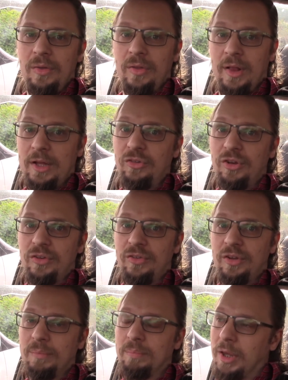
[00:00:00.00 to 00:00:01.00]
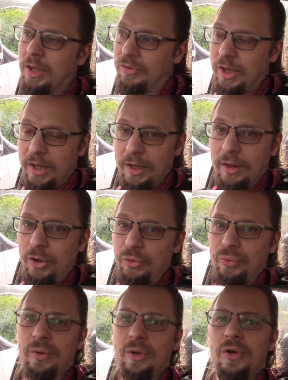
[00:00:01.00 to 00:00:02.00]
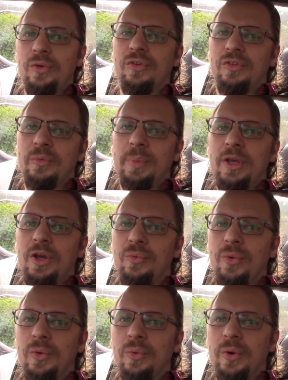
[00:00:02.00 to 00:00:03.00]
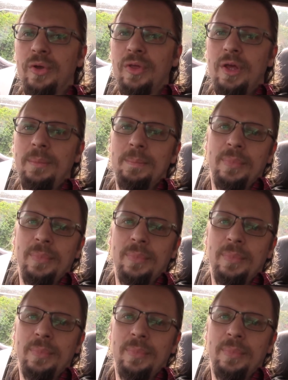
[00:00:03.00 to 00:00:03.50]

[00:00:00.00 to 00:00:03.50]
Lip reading: The Lanchester is getting closer and closer to being roadworthy,